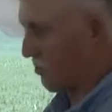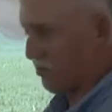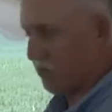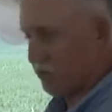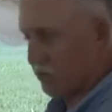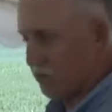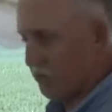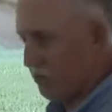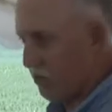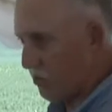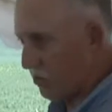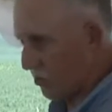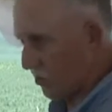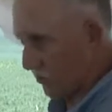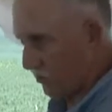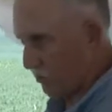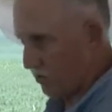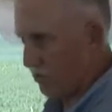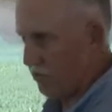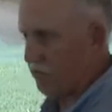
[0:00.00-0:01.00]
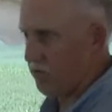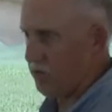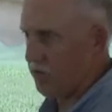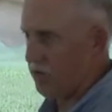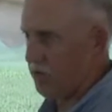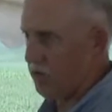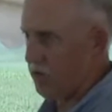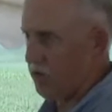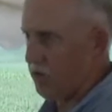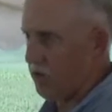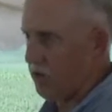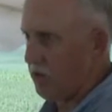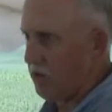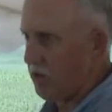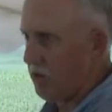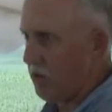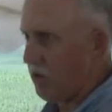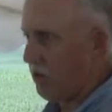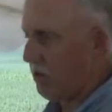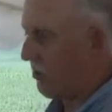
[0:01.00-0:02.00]
was beautiful.
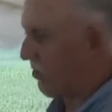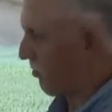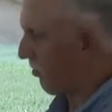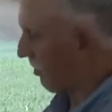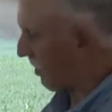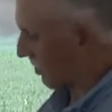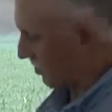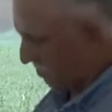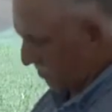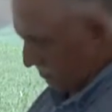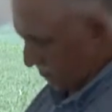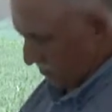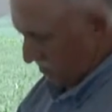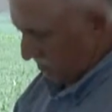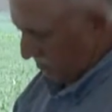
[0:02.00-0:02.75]
And the rest of